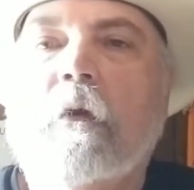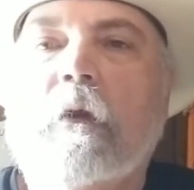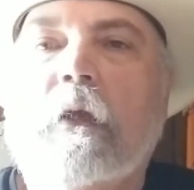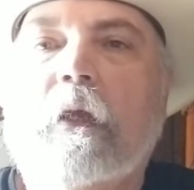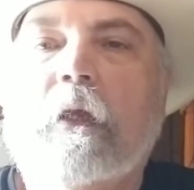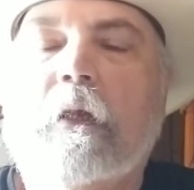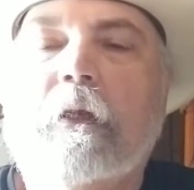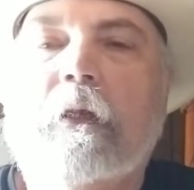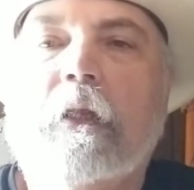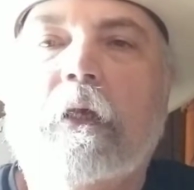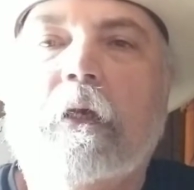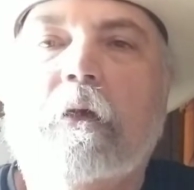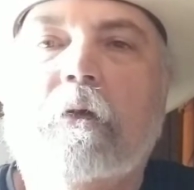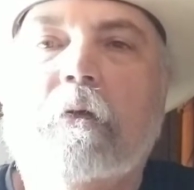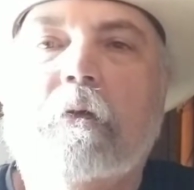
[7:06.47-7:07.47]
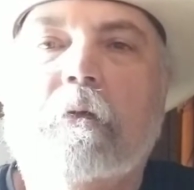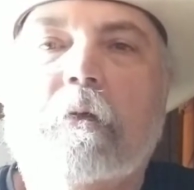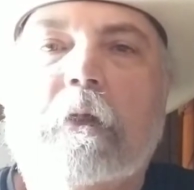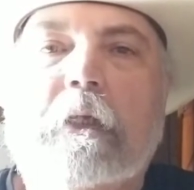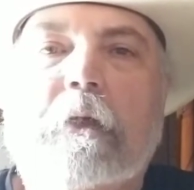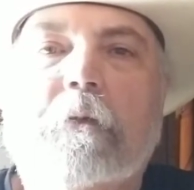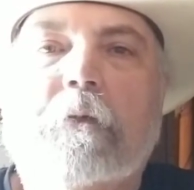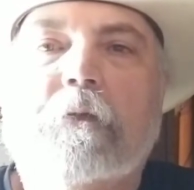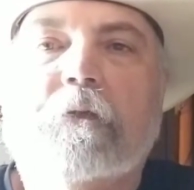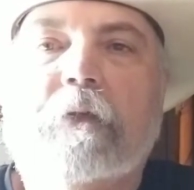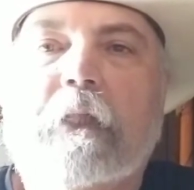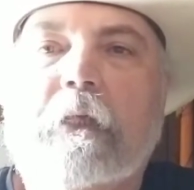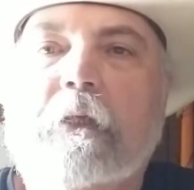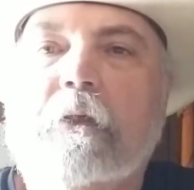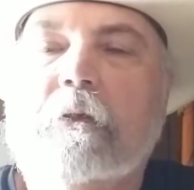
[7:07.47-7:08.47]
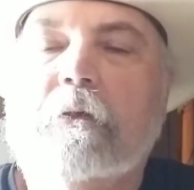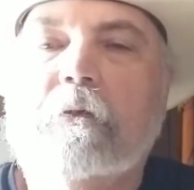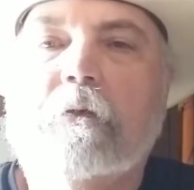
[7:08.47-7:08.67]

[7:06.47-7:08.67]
and uh, it was like